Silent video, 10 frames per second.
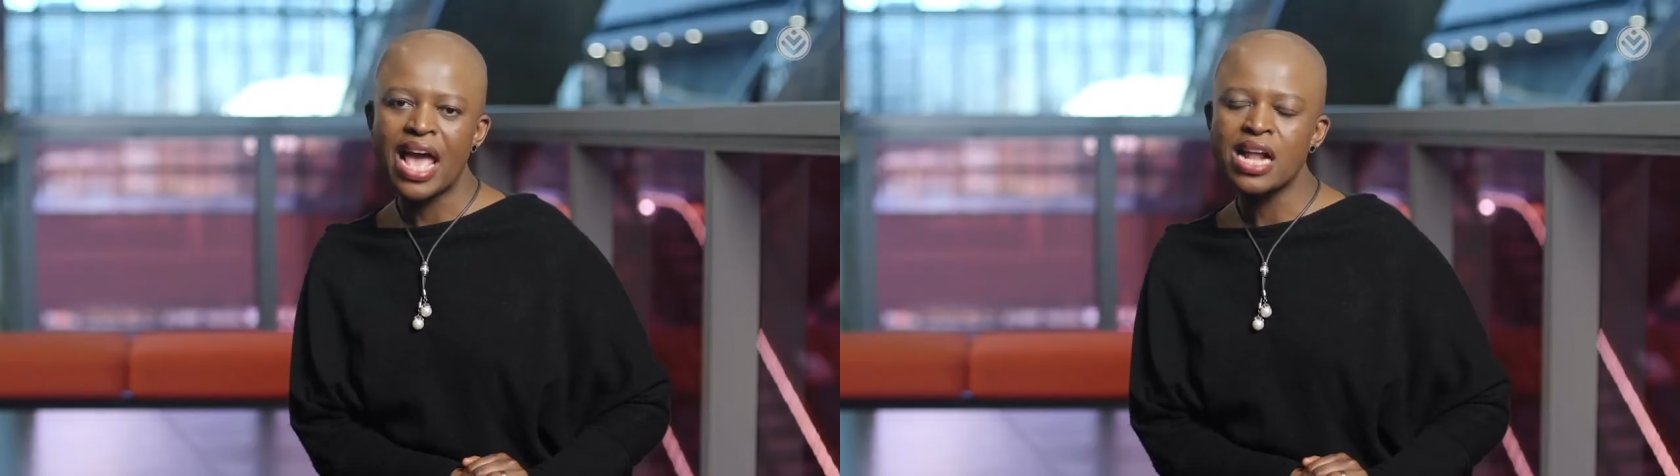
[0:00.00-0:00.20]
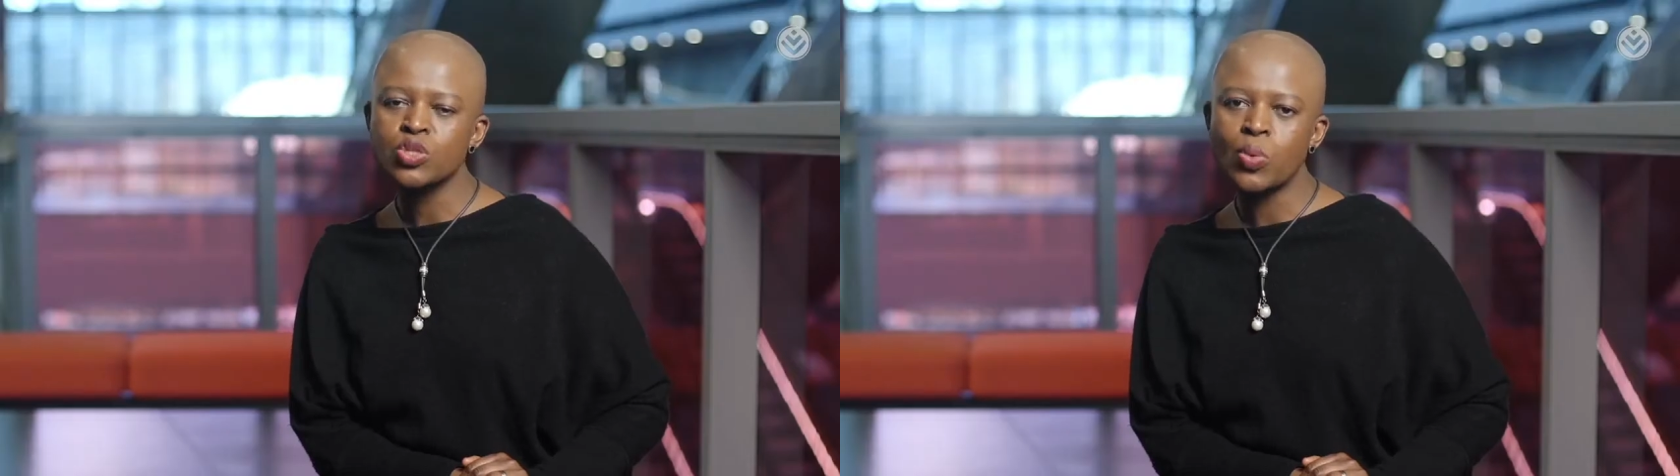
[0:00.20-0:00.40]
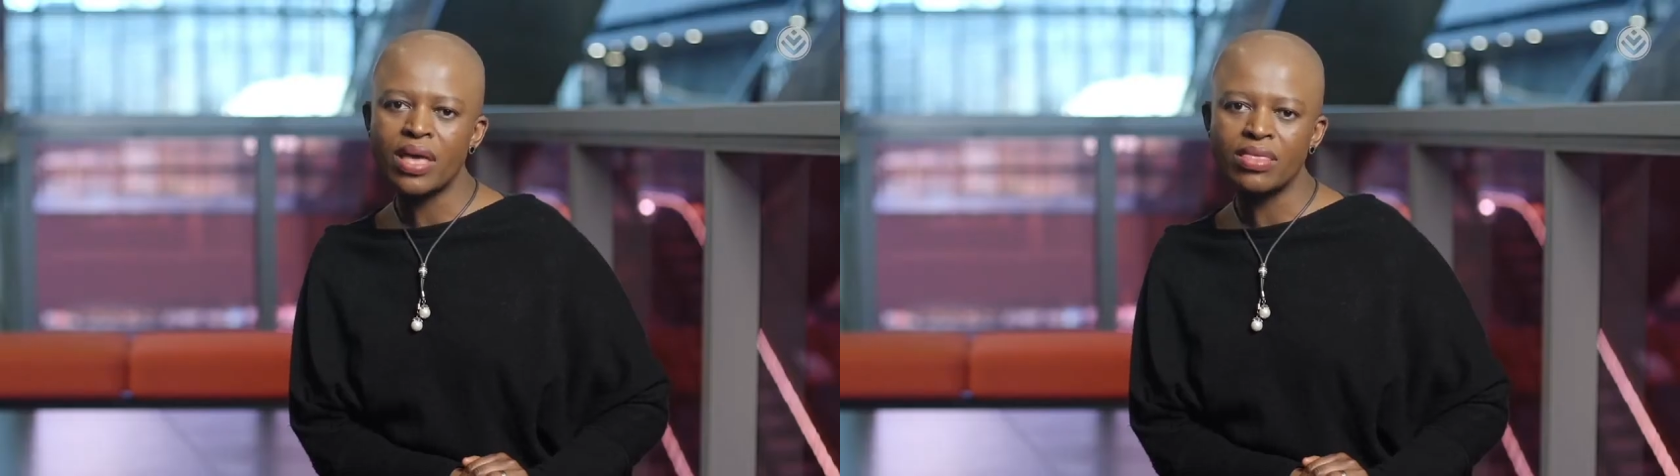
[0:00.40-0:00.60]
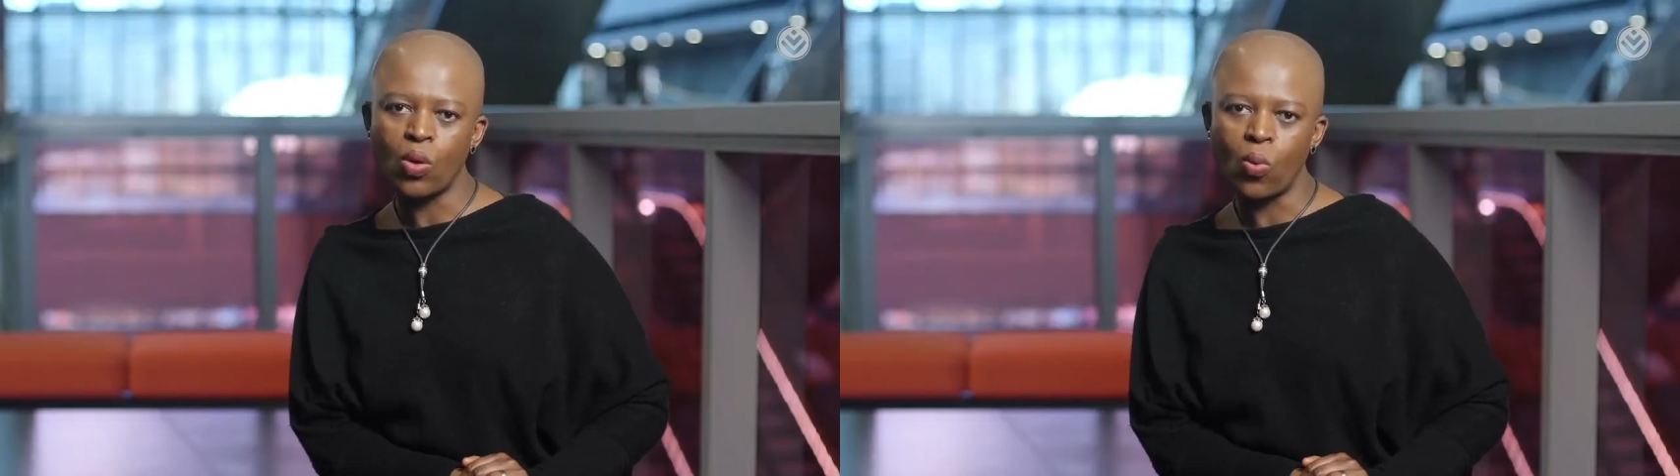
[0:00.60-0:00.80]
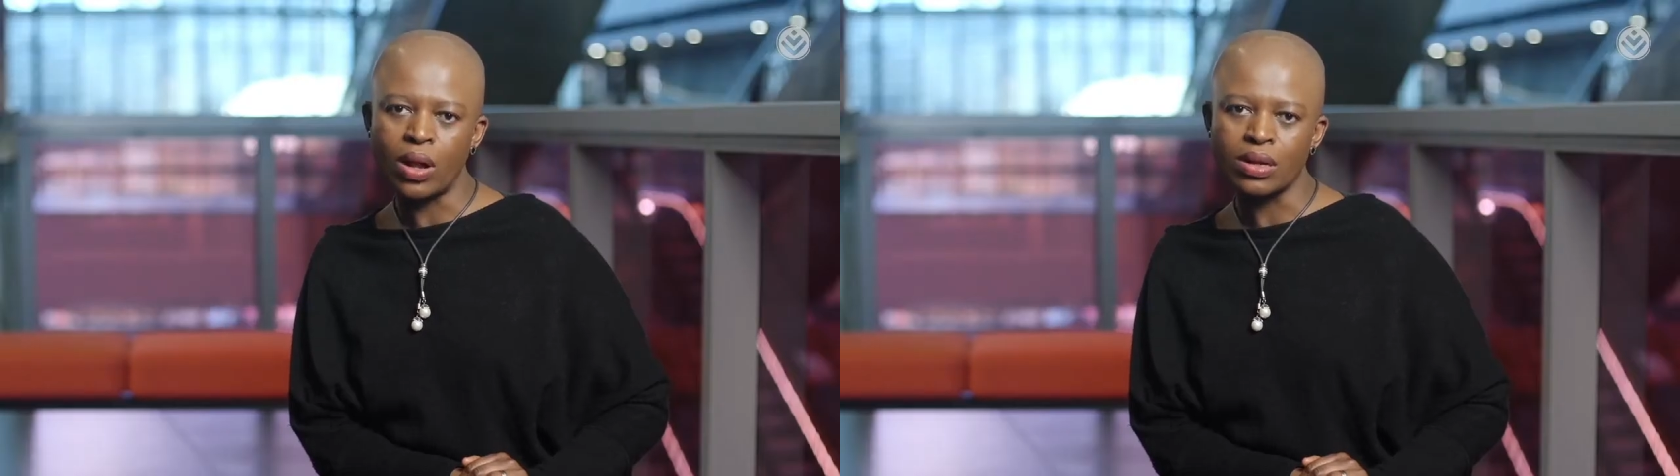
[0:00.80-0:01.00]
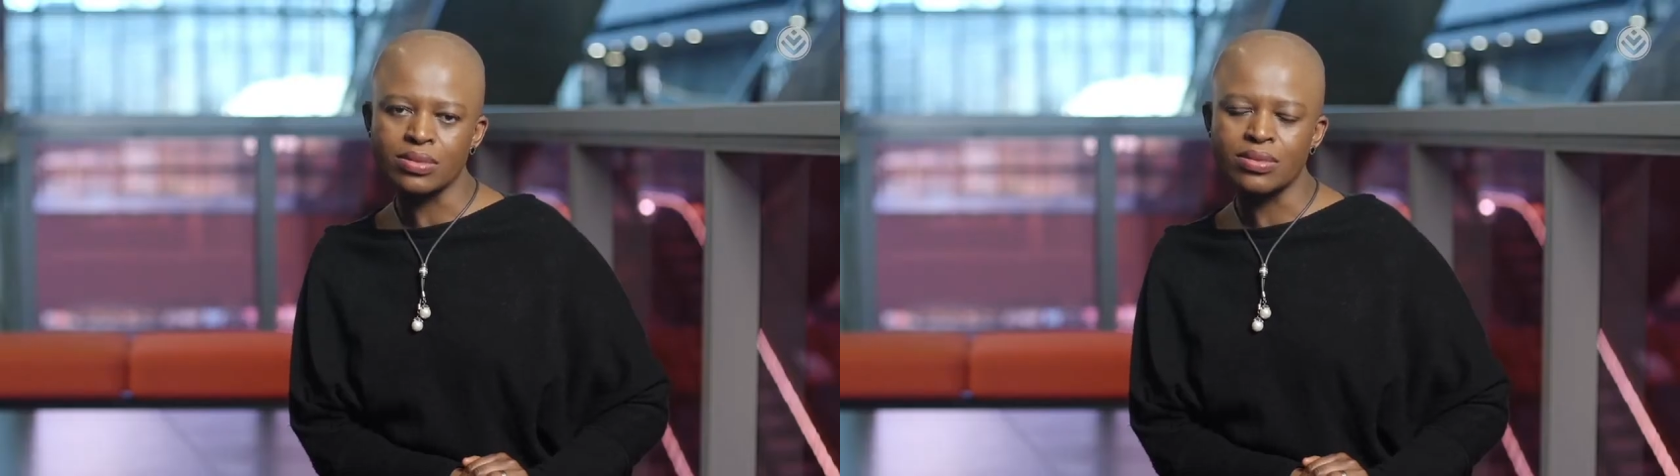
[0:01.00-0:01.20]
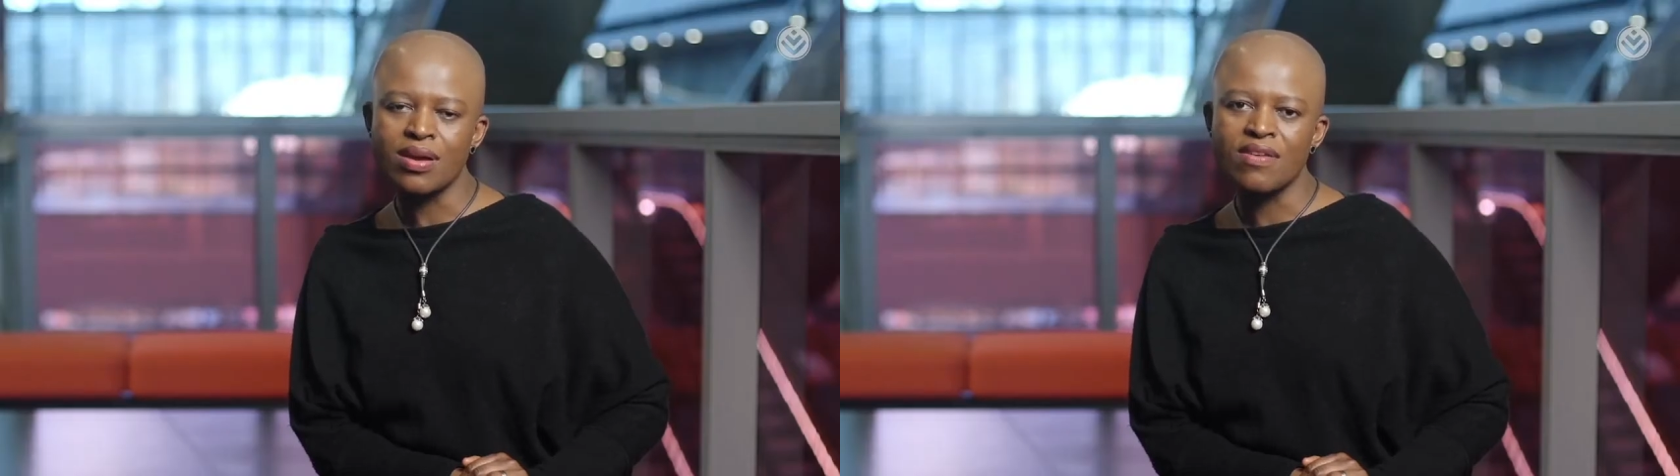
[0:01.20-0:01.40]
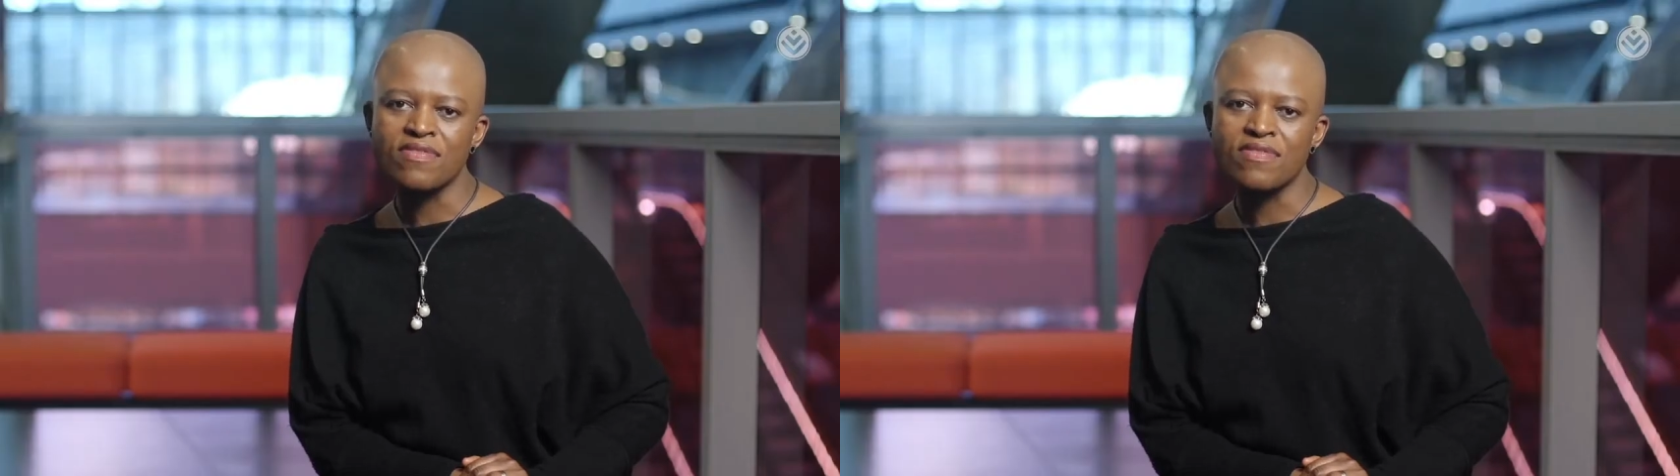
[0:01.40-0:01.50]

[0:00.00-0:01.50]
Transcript: Elsewhere in the world,